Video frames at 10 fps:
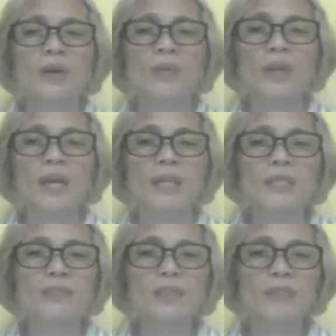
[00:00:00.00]

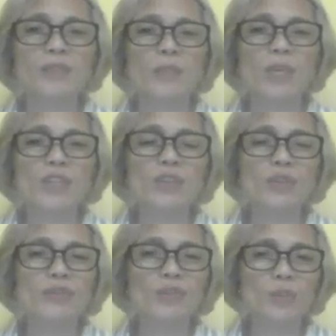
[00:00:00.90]
Whereas for the formation
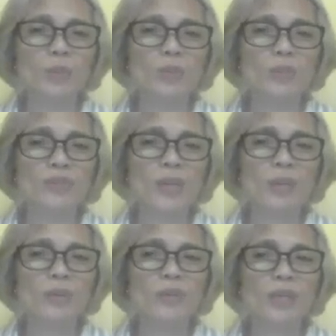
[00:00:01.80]
of 2 moles of
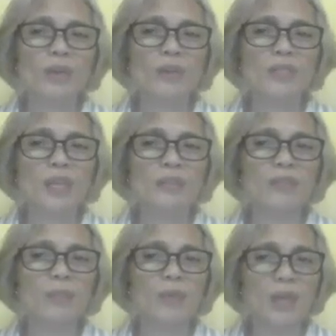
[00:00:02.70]
carbon dioxide
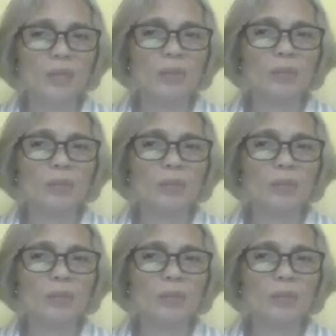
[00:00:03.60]
from carbon